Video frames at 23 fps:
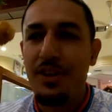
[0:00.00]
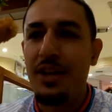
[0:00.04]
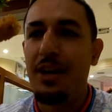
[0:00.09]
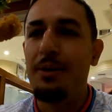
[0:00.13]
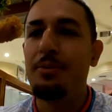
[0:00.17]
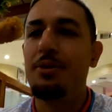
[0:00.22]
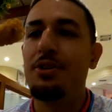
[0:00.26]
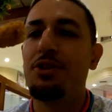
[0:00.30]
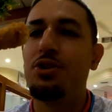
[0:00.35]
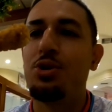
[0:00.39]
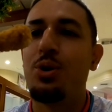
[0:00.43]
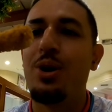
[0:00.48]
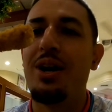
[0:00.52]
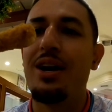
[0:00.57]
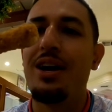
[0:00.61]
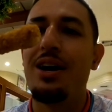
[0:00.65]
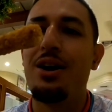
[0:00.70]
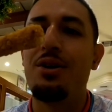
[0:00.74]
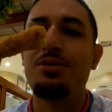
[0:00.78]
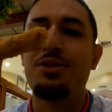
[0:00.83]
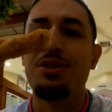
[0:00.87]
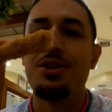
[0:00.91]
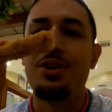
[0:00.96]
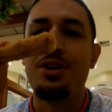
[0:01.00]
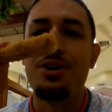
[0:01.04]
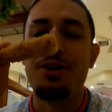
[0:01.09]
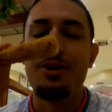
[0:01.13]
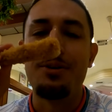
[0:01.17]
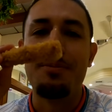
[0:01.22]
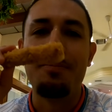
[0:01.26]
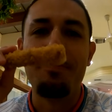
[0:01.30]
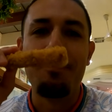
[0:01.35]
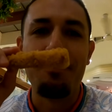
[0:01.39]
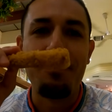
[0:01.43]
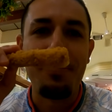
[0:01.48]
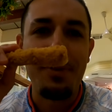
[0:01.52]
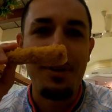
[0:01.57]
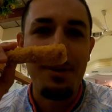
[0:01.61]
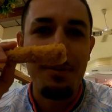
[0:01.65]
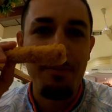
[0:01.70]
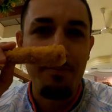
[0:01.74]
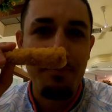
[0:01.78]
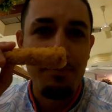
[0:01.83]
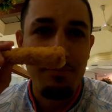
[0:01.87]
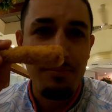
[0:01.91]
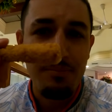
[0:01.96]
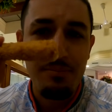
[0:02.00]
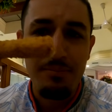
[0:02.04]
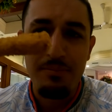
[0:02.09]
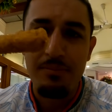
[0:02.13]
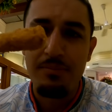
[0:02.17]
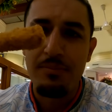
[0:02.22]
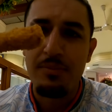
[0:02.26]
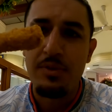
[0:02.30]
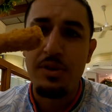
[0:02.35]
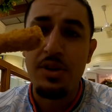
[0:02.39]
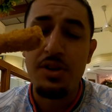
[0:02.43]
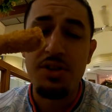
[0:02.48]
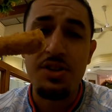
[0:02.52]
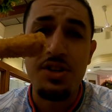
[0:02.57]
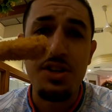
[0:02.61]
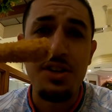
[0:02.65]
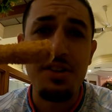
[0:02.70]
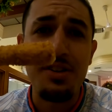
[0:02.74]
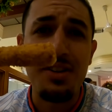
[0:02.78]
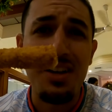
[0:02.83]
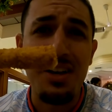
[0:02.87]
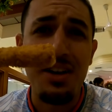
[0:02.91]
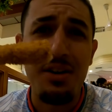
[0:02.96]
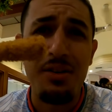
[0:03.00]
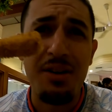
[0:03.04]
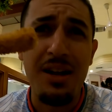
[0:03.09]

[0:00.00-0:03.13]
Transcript: Time to try out the the cheese stick.